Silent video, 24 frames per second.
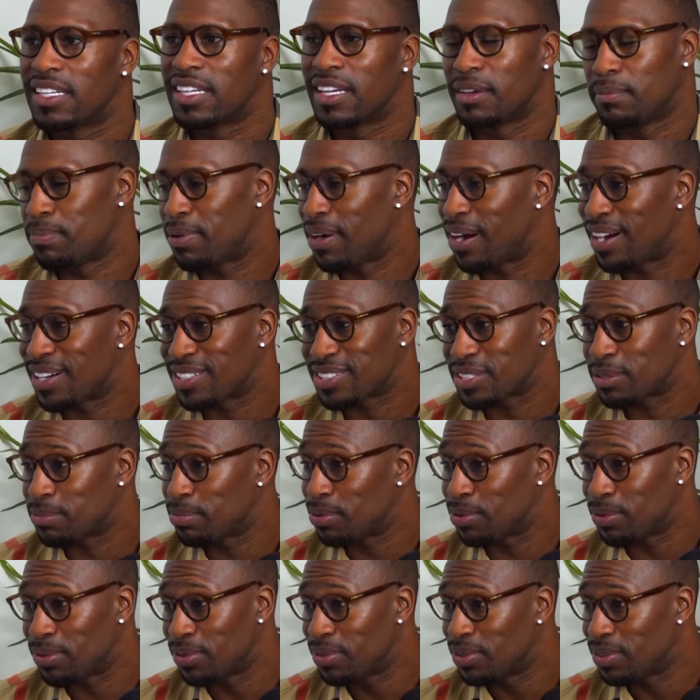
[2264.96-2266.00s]

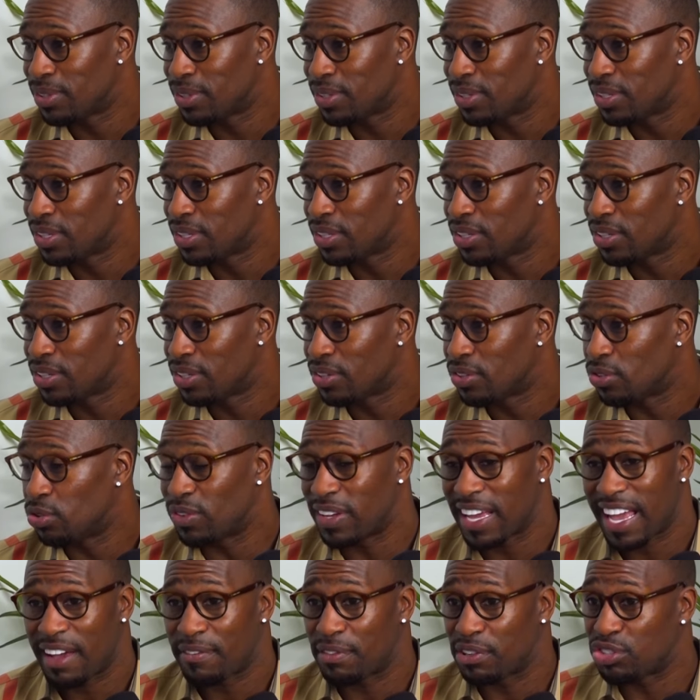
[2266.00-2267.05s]
impossible. You
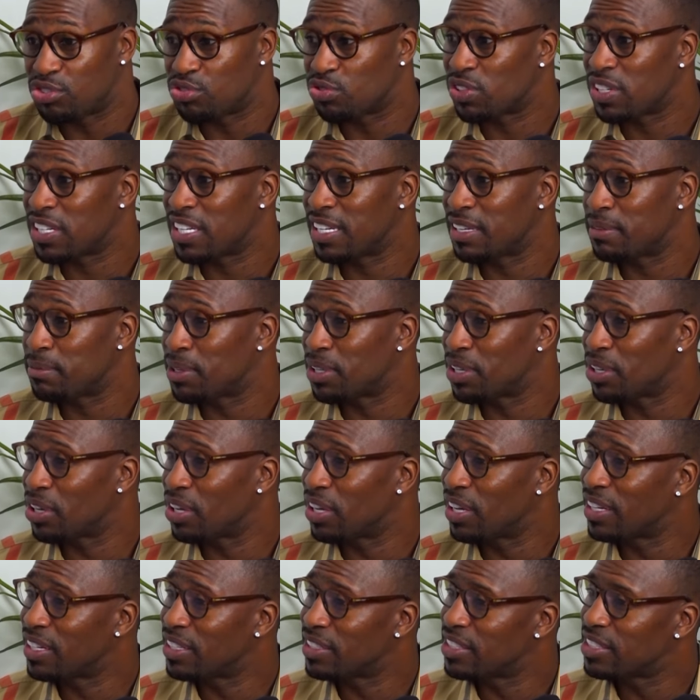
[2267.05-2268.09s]
can have a dream
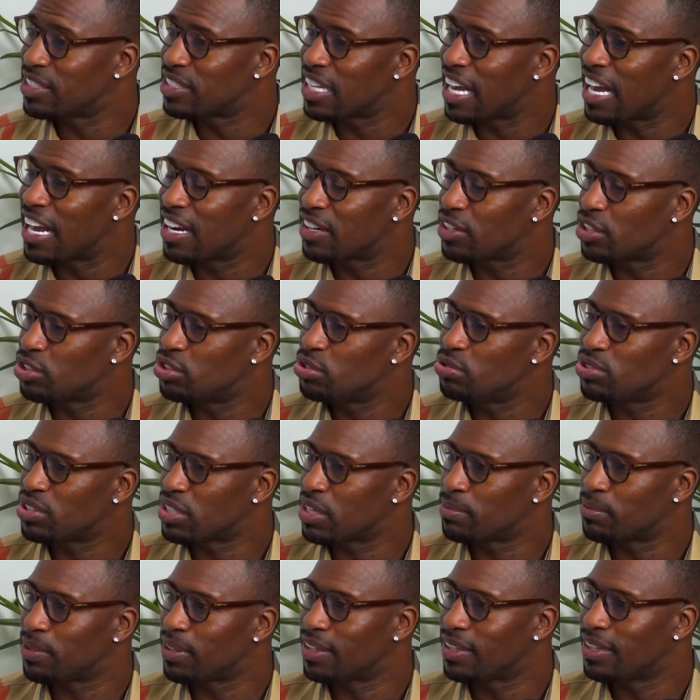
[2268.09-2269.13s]
and a desire to do
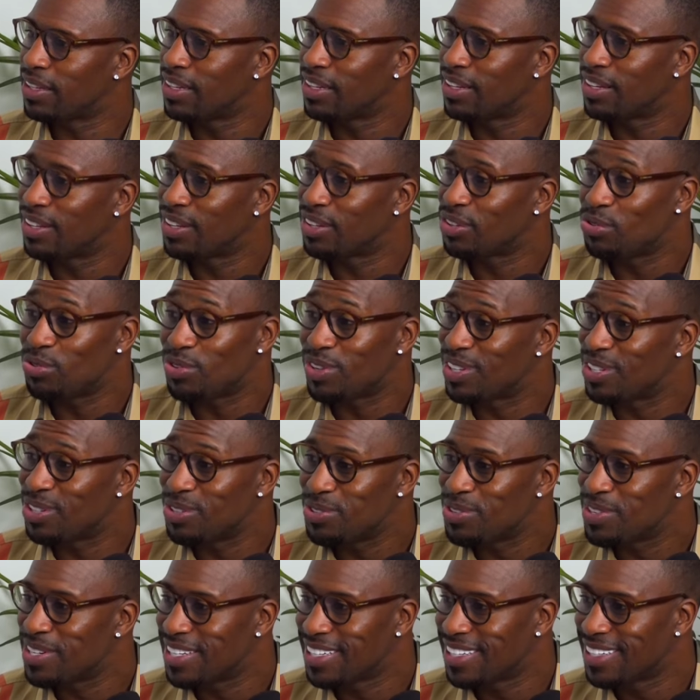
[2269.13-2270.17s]
something. You can
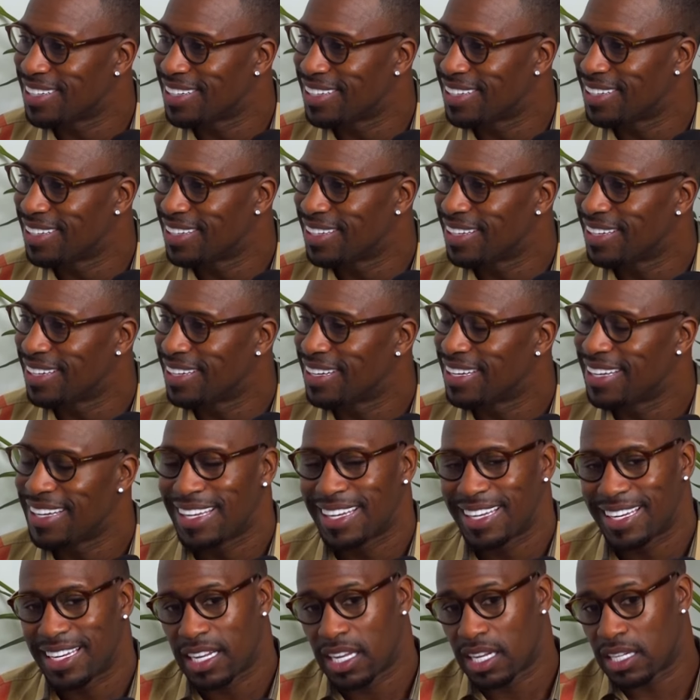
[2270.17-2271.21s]
do it.
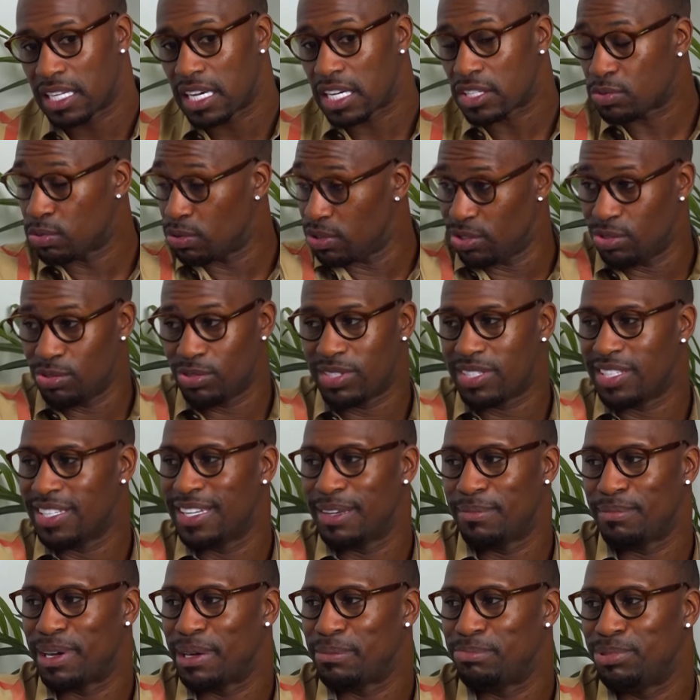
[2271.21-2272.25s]
That's what you see
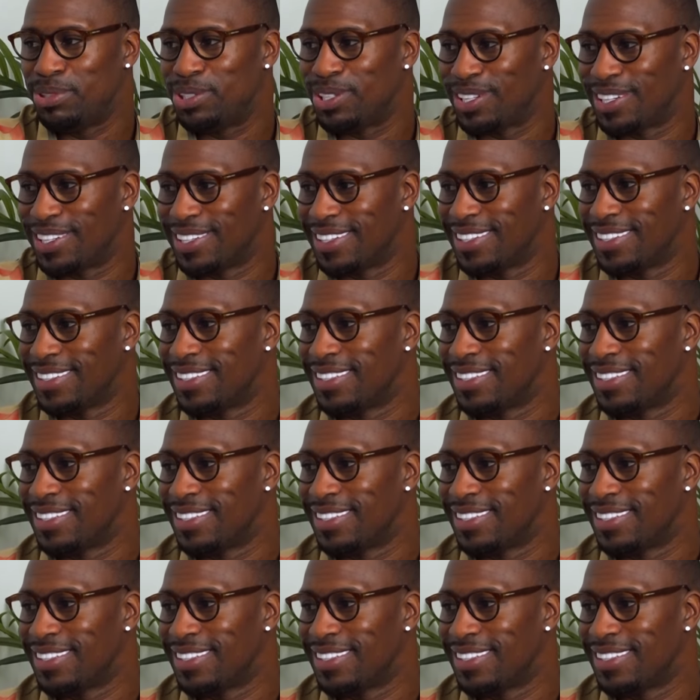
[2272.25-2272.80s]
in my book.